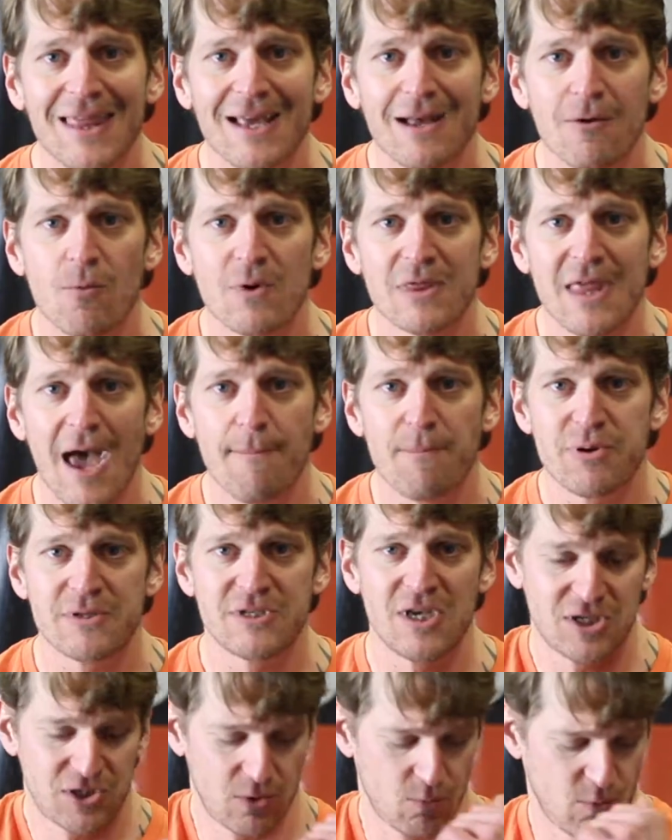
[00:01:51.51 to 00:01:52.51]
thinking with that
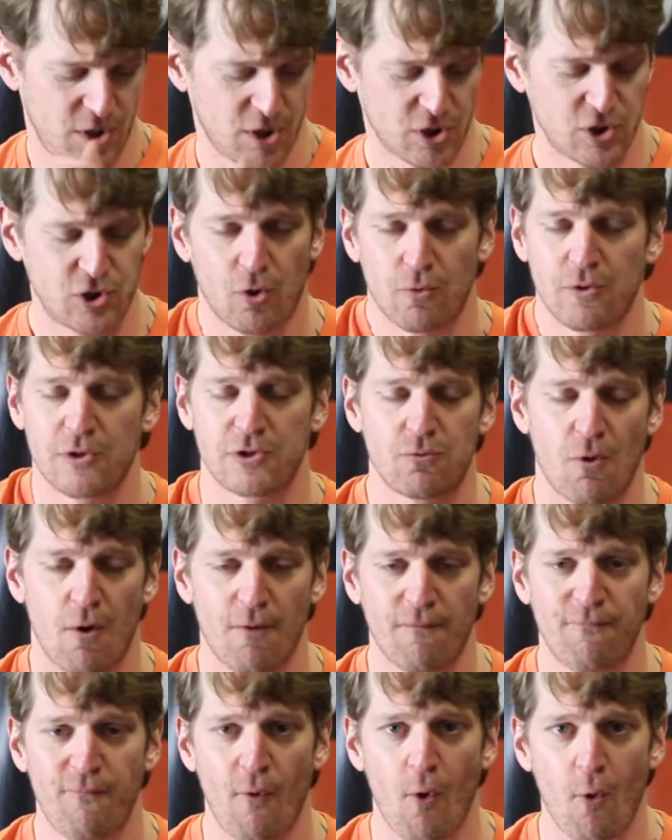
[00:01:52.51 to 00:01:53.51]
position with your shoulders
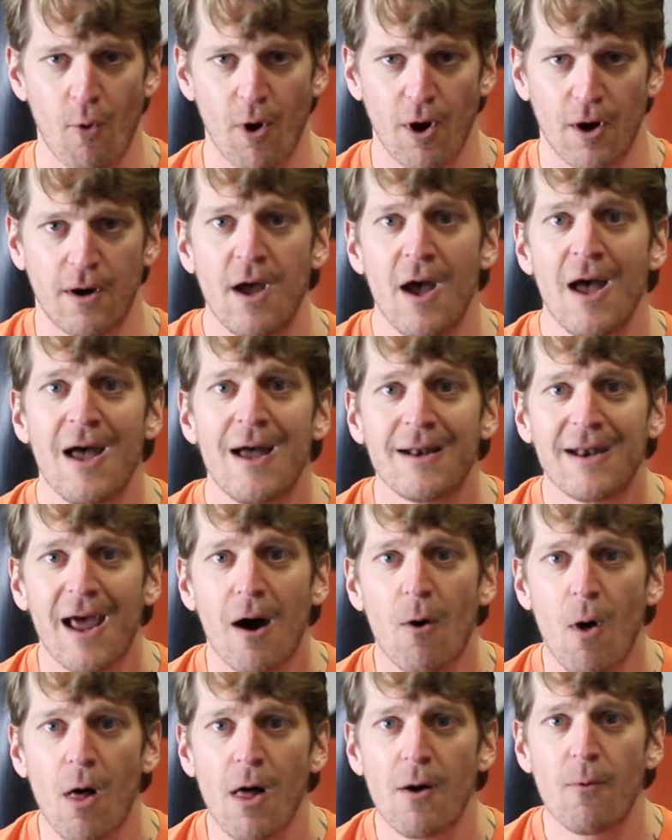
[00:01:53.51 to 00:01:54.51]
rolled forward.
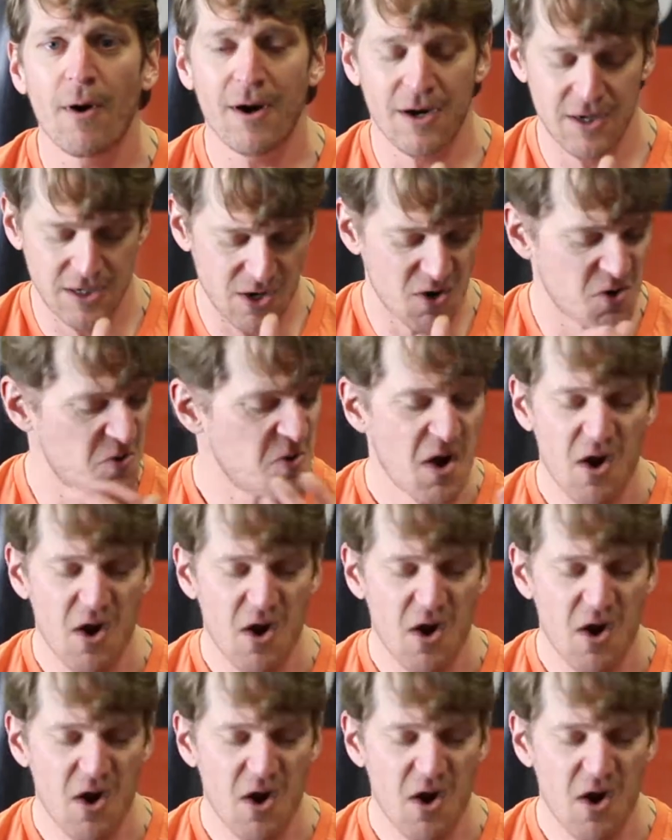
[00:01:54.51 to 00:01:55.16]
Now all I want to do,